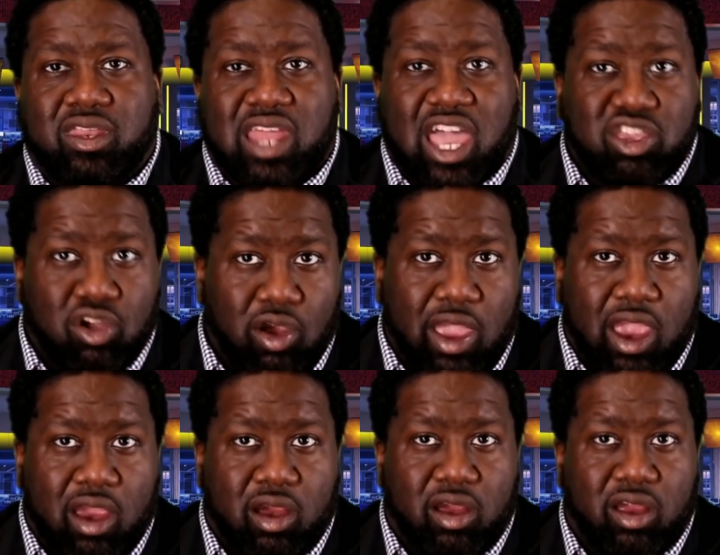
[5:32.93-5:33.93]
Not your
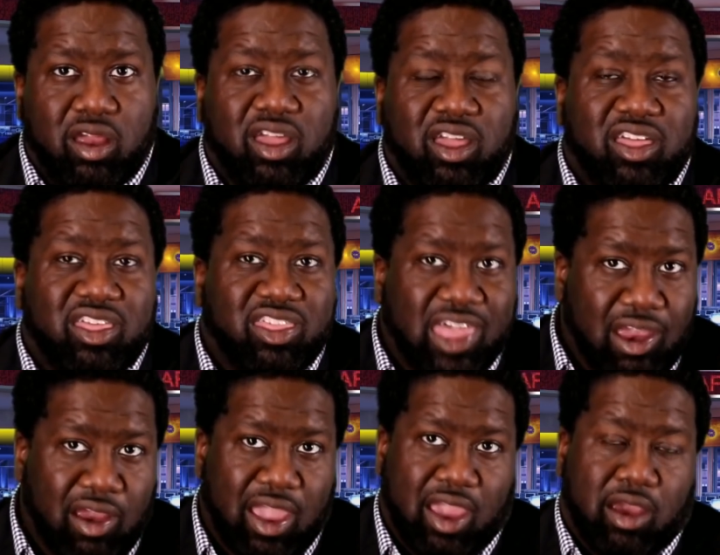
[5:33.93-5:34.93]
hair,
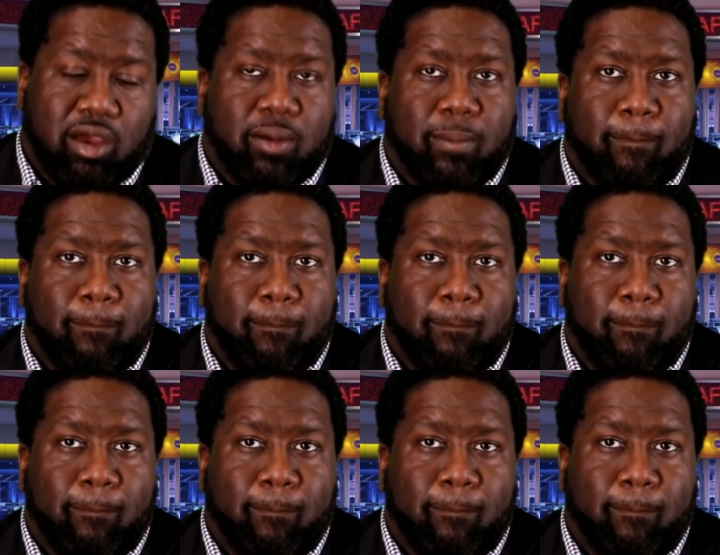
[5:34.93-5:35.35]
their hair.